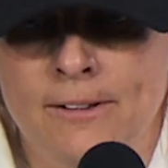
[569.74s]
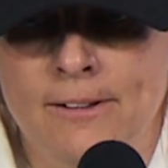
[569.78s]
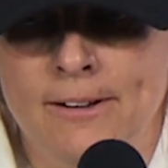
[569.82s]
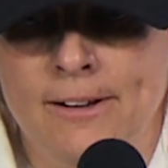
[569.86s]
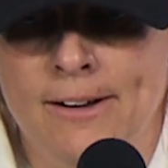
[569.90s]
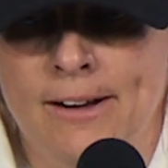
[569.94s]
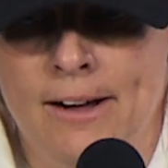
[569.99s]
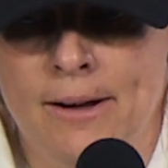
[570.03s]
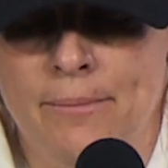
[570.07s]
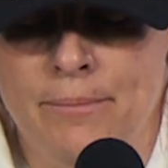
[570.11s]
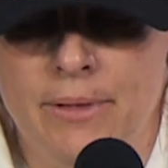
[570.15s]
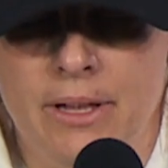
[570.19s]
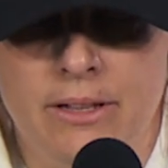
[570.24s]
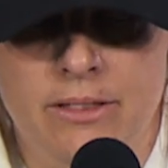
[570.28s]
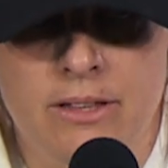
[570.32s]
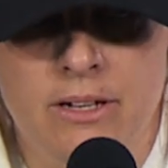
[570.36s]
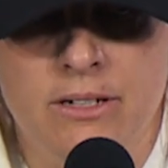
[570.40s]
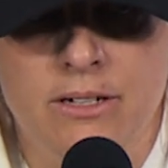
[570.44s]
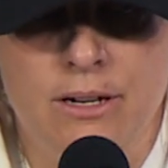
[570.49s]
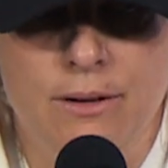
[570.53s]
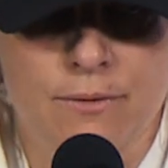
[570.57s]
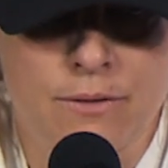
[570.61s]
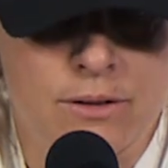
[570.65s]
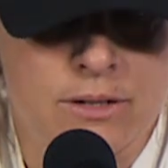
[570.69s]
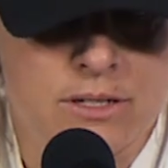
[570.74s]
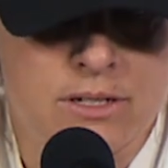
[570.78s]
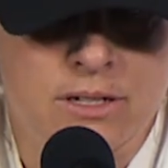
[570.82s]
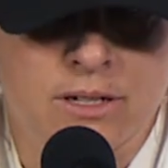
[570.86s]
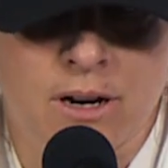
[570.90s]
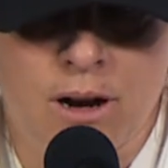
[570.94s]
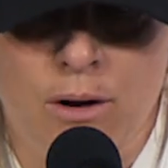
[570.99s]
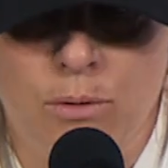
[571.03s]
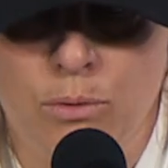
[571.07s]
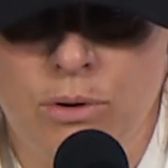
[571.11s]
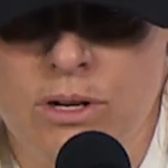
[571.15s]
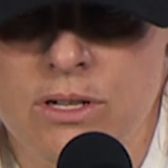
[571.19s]
that the difference
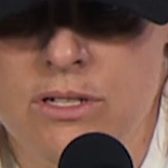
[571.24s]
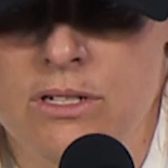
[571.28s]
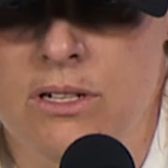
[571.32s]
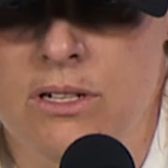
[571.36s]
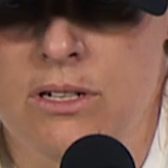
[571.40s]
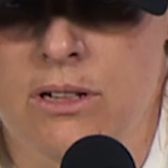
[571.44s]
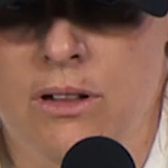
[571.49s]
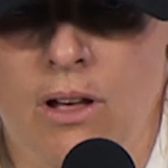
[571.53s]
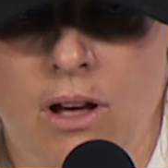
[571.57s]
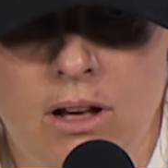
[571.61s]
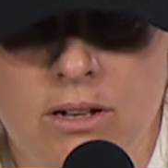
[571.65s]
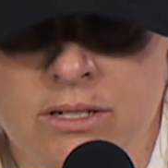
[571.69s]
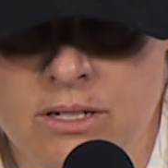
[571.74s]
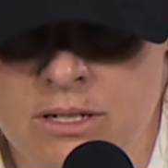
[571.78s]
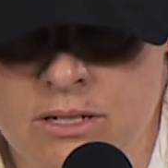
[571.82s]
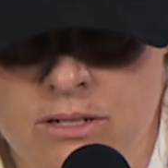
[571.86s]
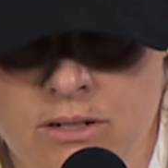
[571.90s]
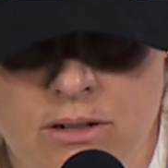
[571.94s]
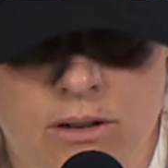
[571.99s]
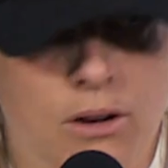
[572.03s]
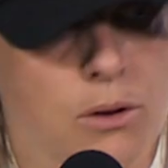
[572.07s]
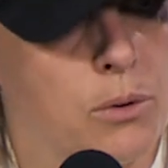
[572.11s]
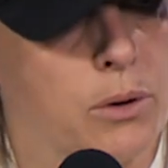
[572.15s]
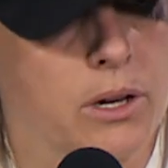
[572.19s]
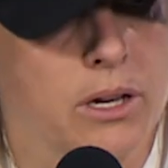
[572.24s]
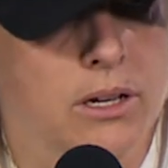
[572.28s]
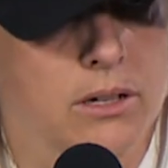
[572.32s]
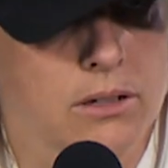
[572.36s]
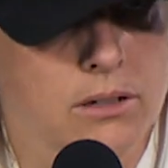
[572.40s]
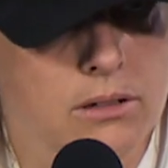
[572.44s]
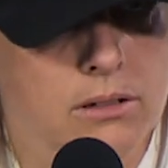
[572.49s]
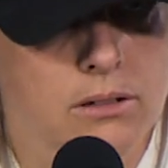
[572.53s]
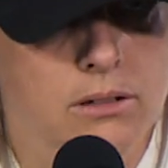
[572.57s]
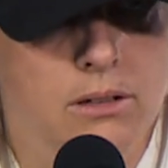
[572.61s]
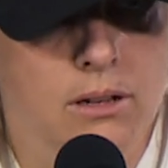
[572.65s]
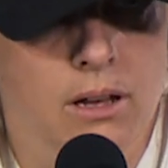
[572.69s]
in our wins and losses are
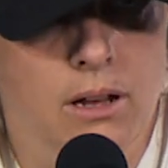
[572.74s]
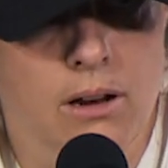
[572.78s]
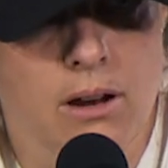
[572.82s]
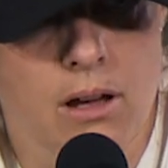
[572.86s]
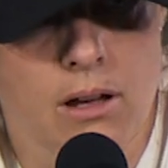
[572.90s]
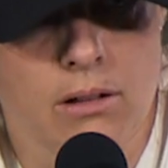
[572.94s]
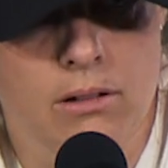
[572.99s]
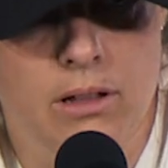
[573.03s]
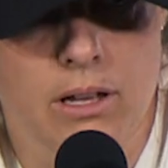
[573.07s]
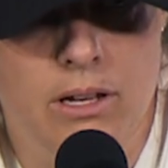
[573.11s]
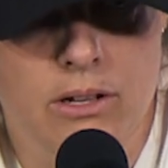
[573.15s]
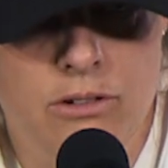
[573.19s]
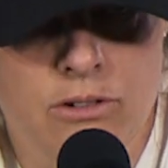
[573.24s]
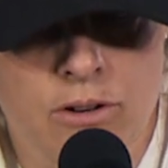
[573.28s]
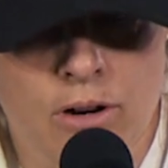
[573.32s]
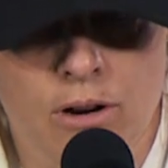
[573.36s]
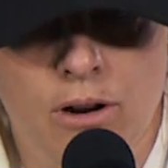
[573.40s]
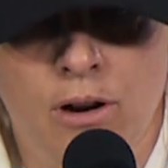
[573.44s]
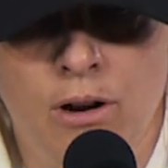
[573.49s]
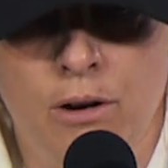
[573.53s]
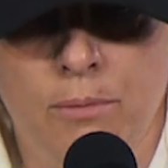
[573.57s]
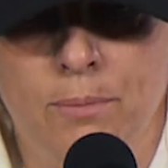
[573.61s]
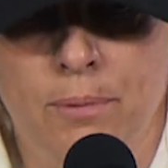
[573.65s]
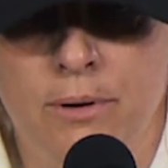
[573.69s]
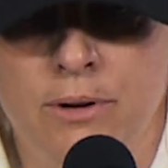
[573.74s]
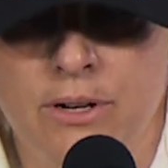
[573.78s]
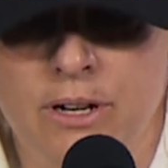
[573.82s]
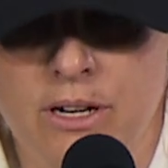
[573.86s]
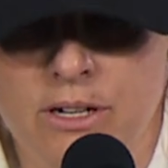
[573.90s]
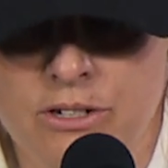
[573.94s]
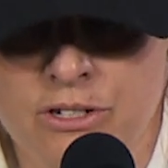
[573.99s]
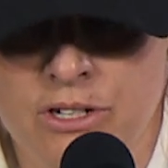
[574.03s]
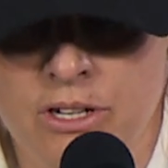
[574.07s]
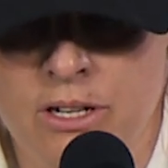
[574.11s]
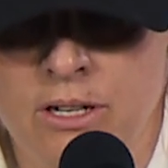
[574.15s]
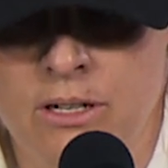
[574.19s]
Queen, you know, like her
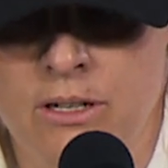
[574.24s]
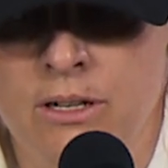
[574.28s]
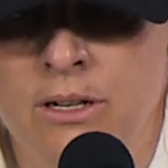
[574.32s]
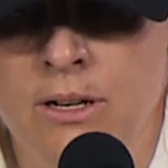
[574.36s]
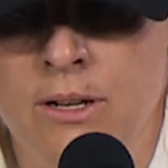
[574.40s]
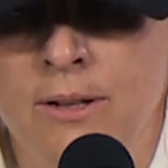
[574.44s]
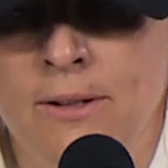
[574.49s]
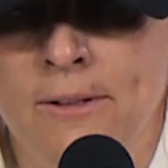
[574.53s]
production,